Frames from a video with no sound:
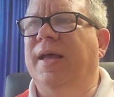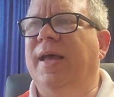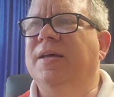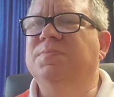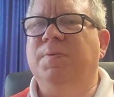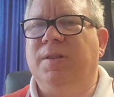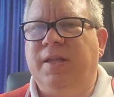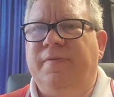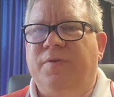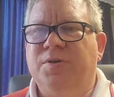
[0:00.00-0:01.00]
As
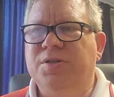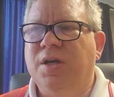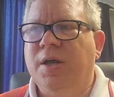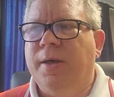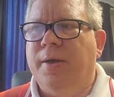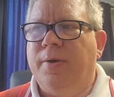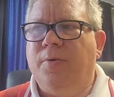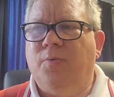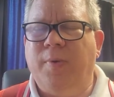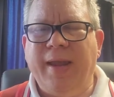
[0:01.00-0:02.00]
believers,
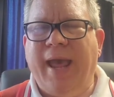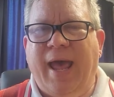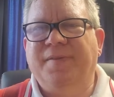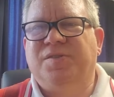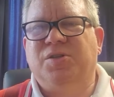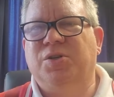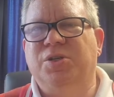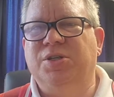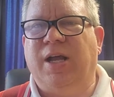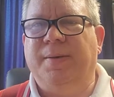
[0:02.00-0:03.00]
we have
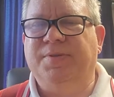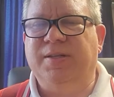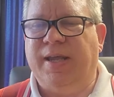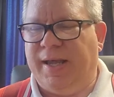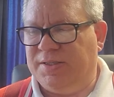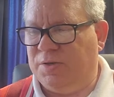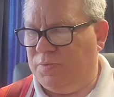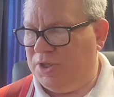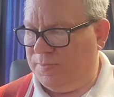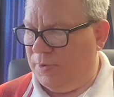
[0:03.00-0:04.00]
certain jobs and tasks that
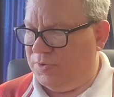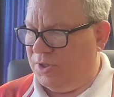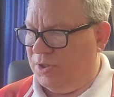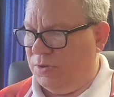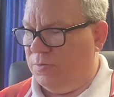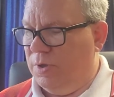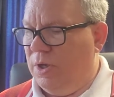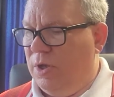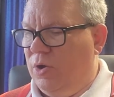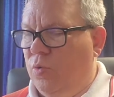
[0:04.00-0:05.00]
we're supposed to do
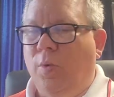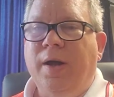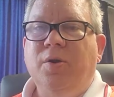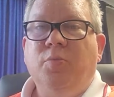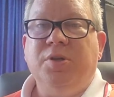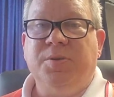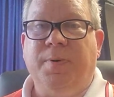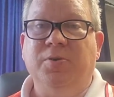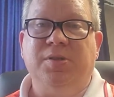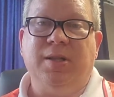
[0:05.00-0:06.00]
one, we're
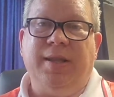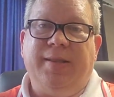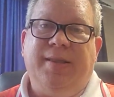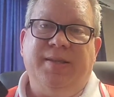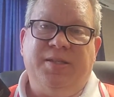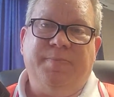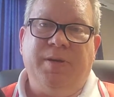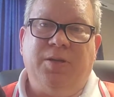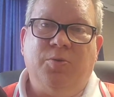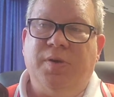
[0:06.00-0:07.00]
supposed to let this
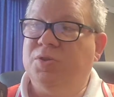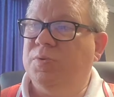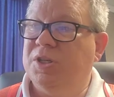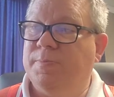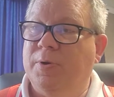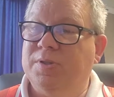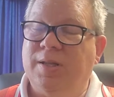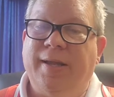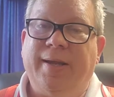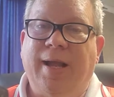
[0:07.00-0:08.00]
speak to us. We're supposed to
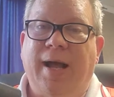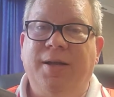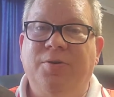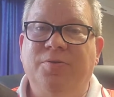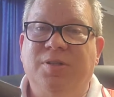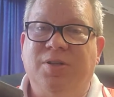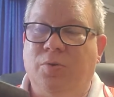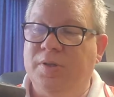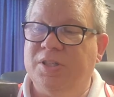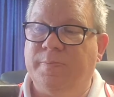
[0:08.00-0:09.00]
let God use His
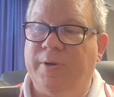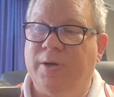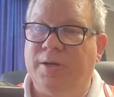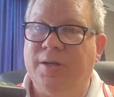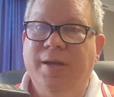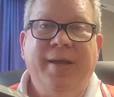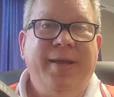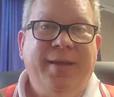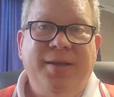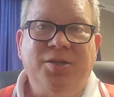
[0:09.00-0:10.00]
Holy Spirit
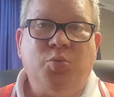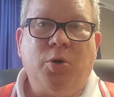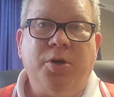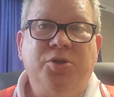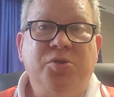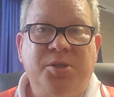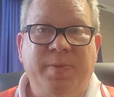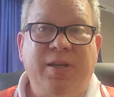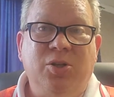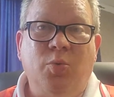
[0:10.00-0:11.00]
in His Word to
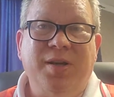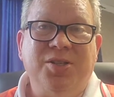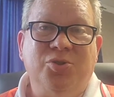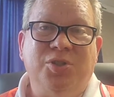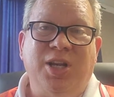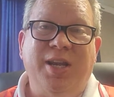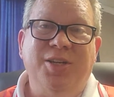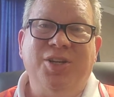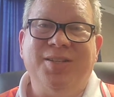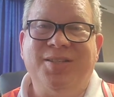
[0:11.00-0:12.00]
speak to us, to
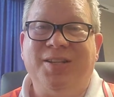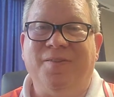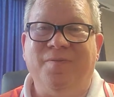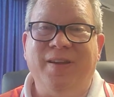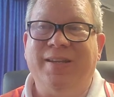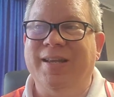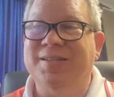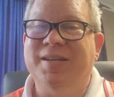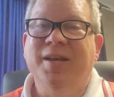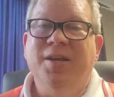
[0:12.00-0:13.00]
change us, to convict
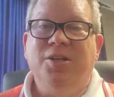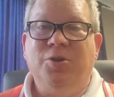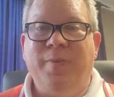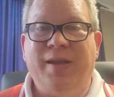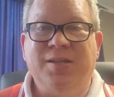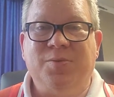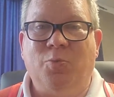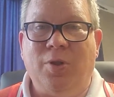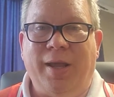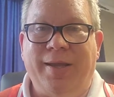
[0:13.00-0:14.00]
us, to make us
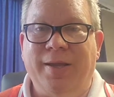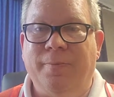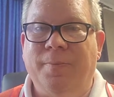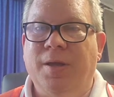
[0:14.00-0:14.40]
more like Him.